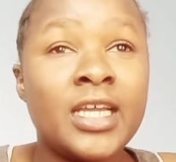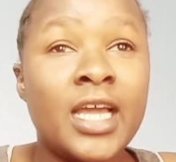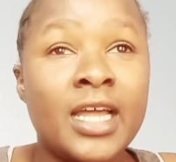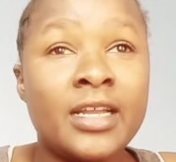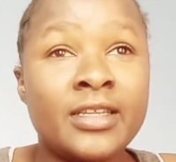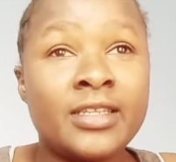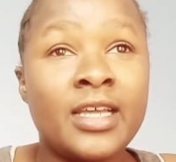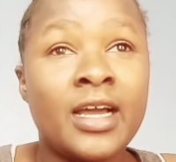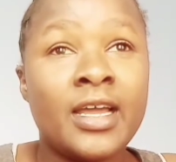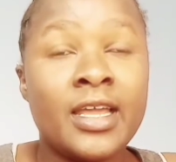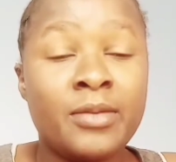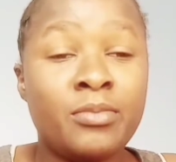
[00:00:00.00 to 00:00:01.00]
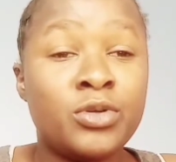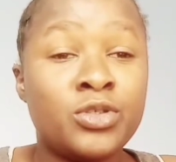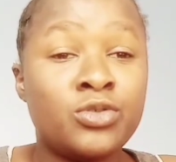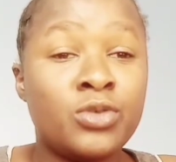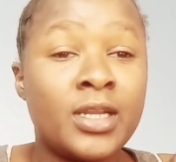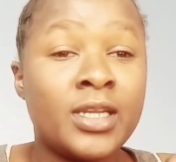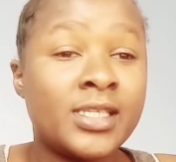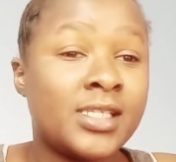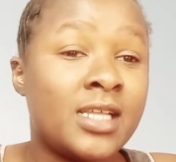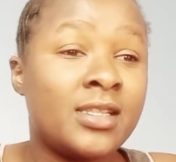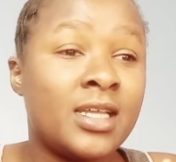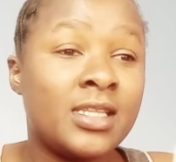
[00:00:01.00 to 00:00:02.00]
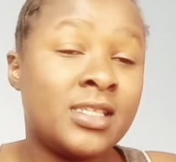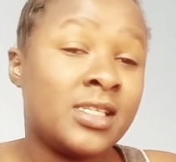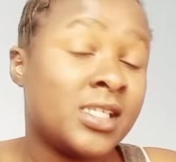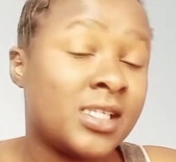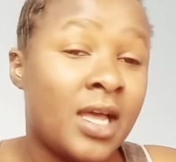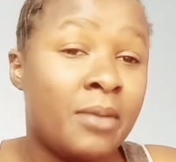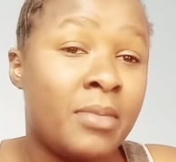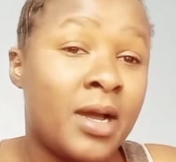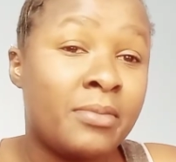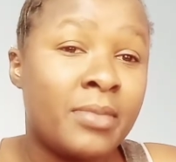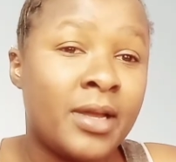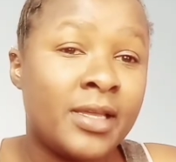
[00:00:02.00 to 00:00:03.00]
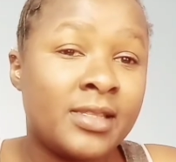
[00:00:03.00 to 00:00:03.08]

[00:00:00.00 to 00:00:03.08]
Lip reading: and they are able to understand that this is among my